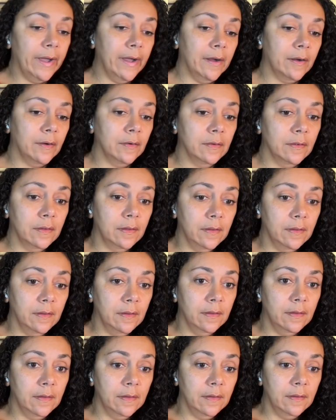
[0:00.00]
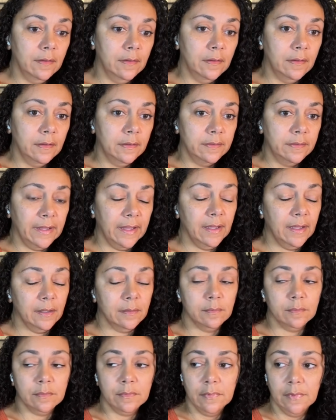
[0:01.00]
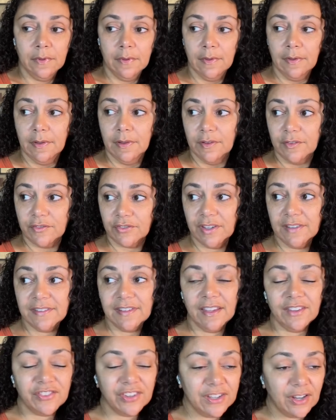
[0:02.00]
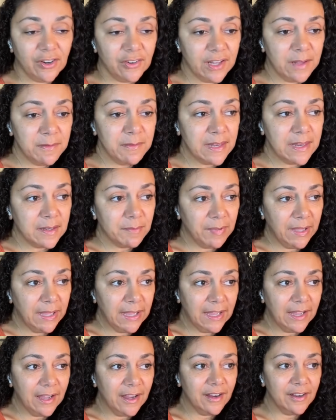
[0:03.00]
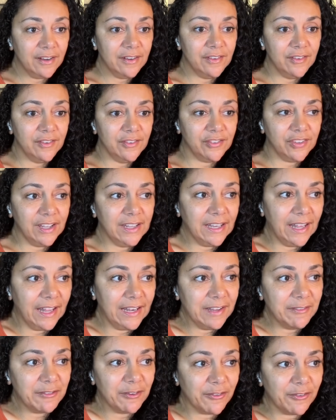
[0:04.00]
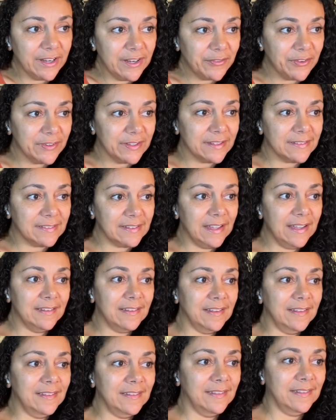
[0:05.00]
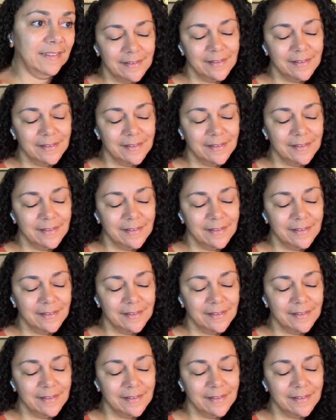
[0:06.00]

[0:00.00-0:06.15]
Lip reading: Wow. Damn. She says she don't even need to be here. She's not even ready for the season.